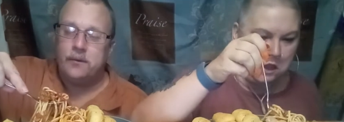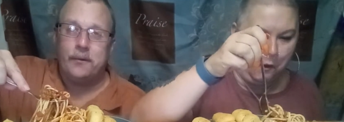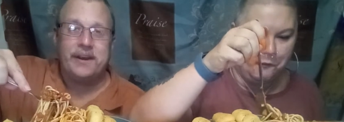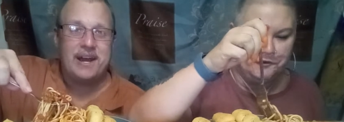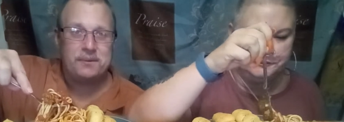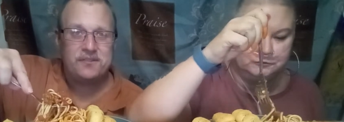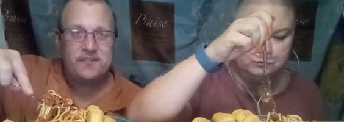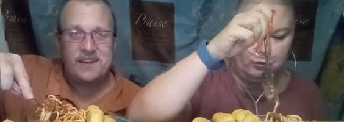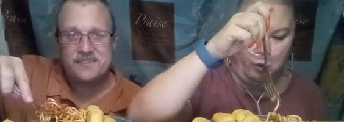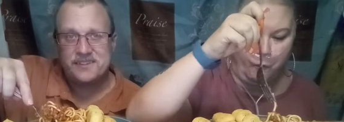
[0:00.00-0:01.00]
Speaker 1: when I was
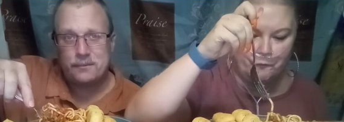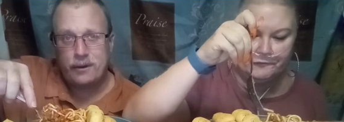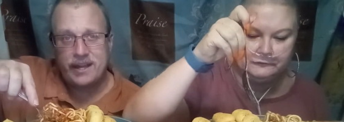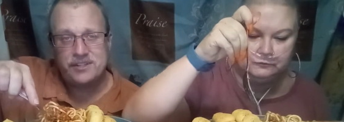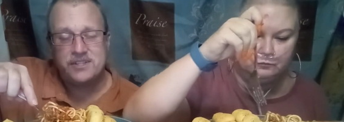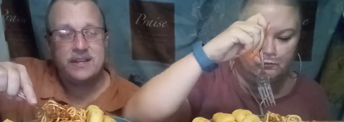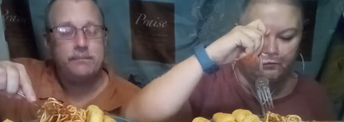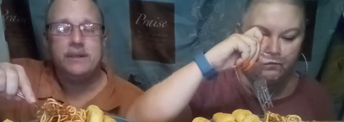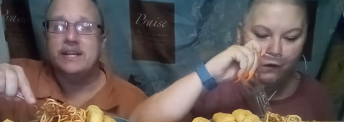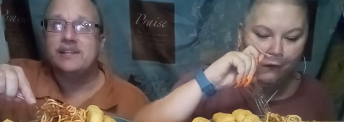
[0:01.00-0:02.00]
fixing the bread. She
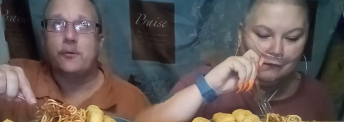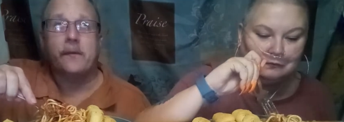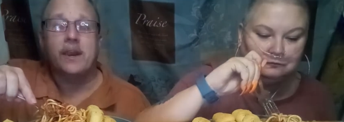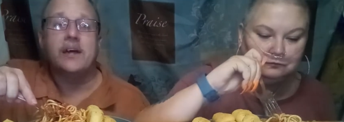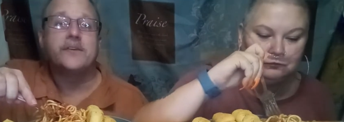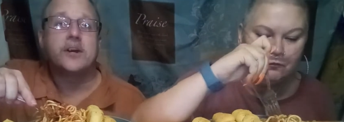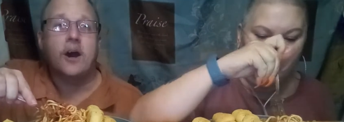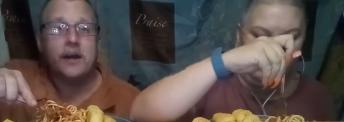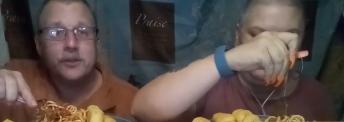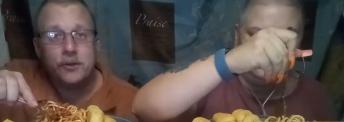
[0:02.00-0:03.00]
said, Please, for the love of
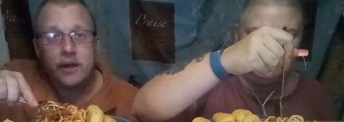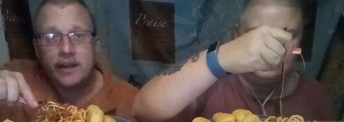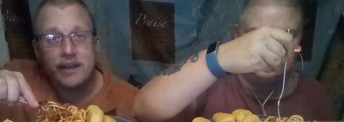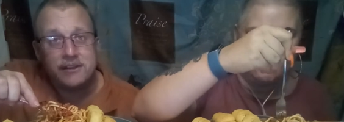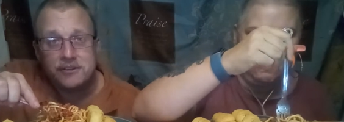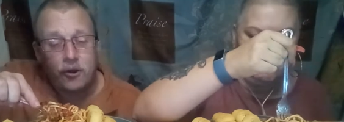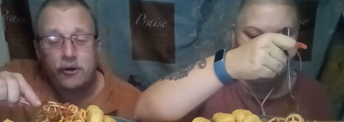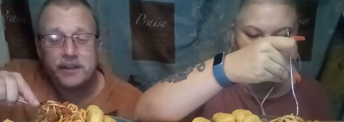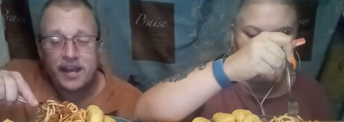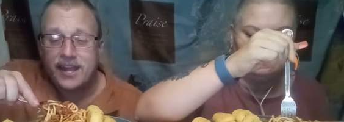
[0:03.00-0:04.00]
God, do not get so
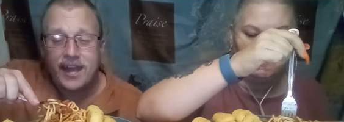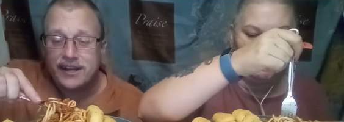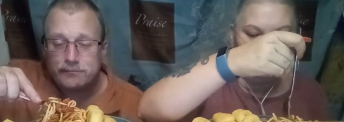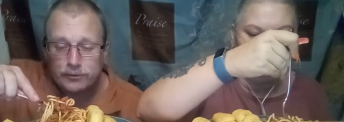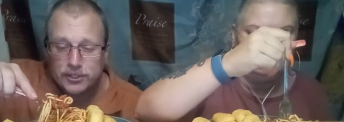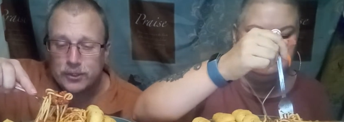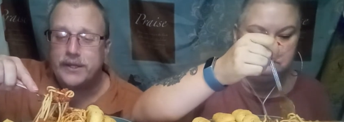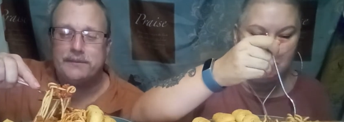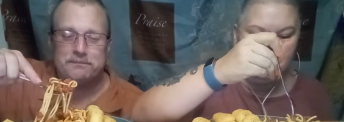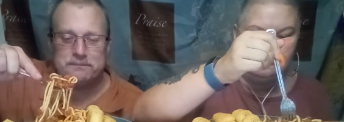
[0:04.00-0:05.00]
hard that I can't chew it.